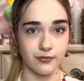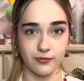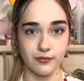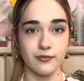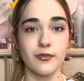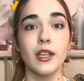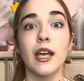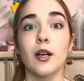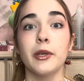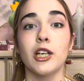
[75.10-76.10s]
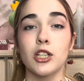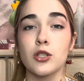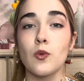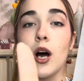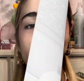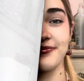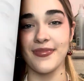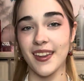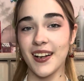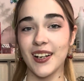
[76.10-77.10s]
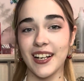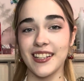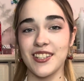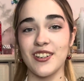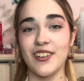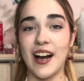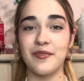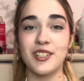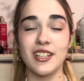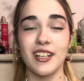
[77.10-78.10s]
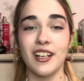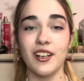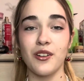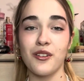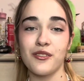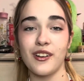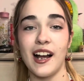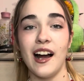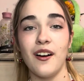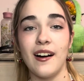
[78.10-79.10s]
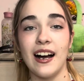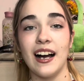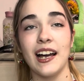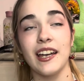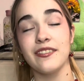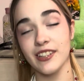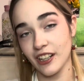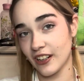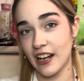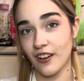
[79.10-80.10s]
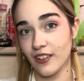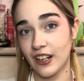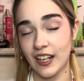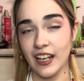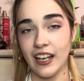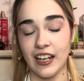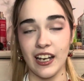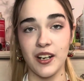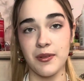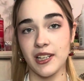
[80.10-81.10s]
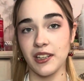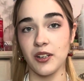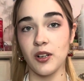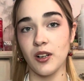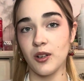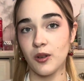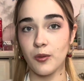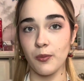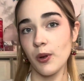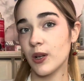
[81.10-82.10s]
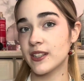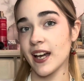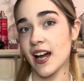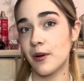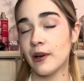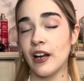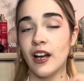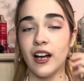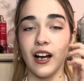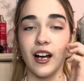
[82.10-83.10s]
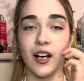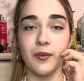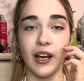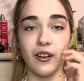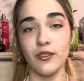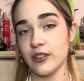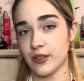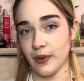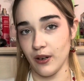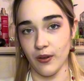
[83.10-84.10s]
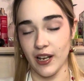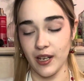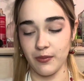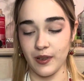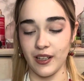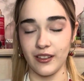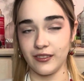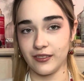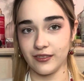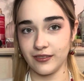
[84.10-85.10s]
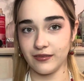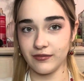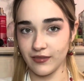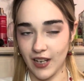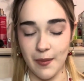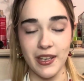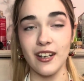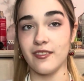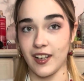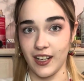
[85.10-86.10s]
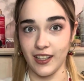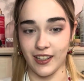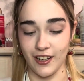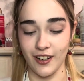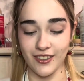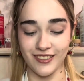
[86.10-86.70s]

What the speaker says: So it'll be good, just watch. Okay, so I'm just going to go over how I figured out how to make a little pull tab. I don't know if there's a better way, but I'm innovating here.